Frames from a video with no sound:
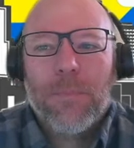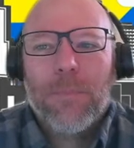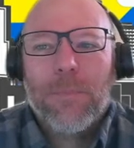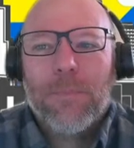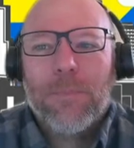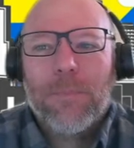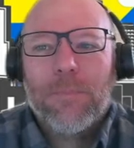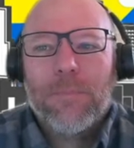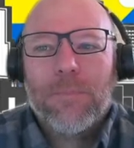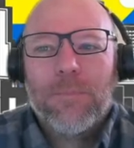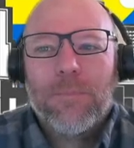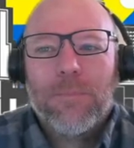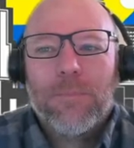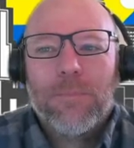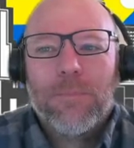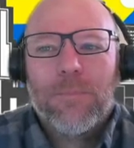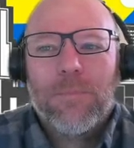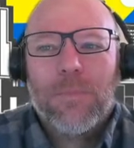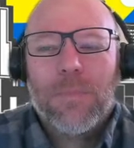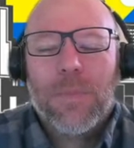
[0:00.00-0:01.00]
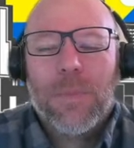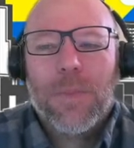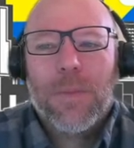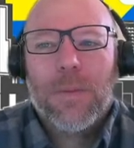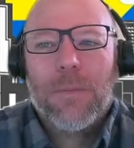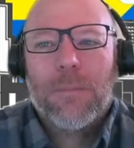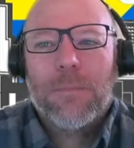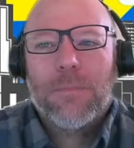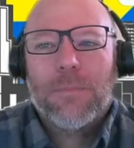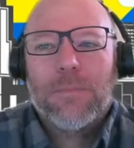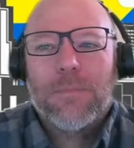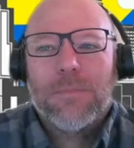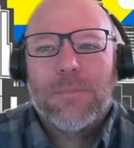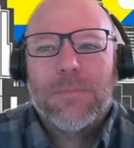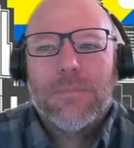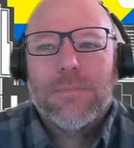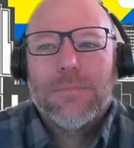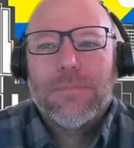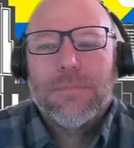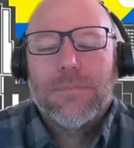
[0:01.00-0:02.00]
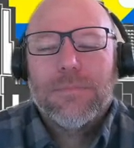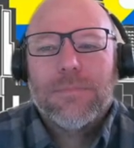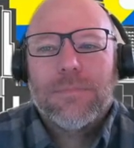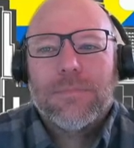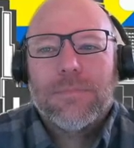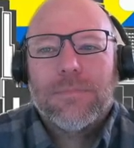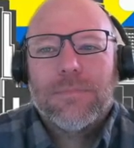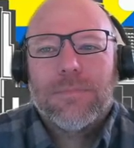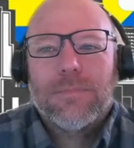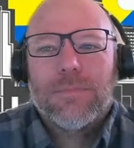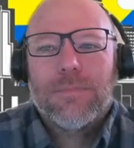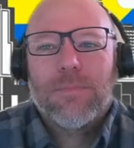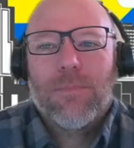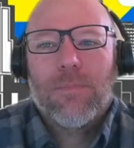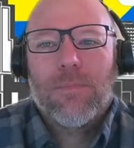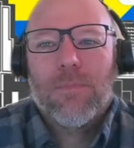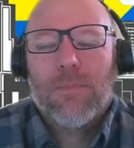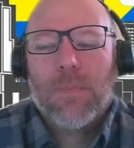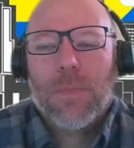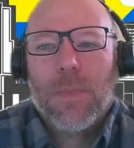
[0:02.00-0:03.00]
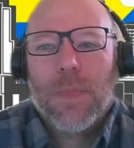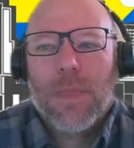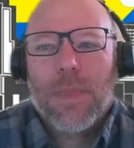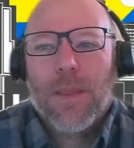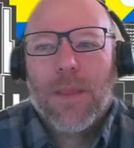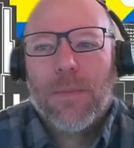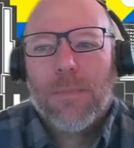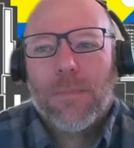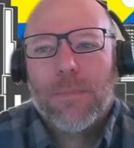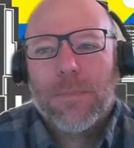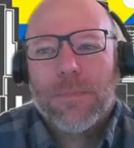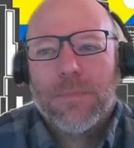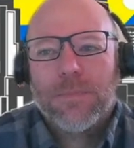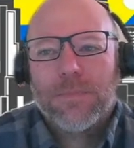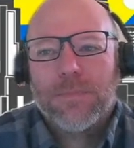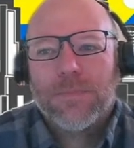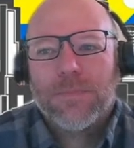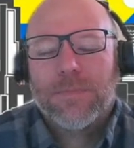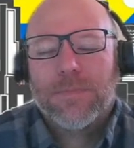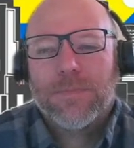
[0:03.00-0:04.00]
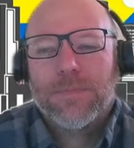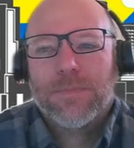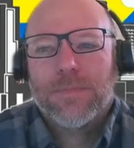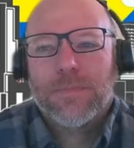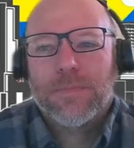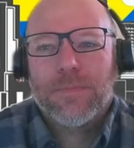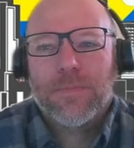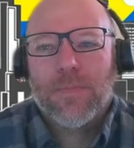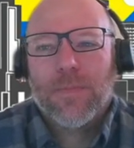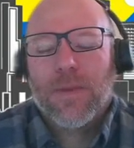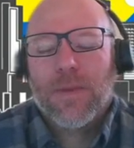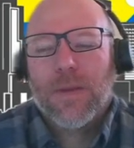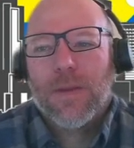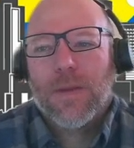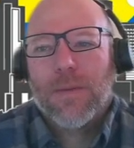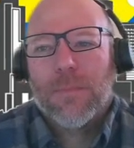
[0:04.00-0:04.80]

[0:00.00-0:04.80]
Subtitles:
(silent)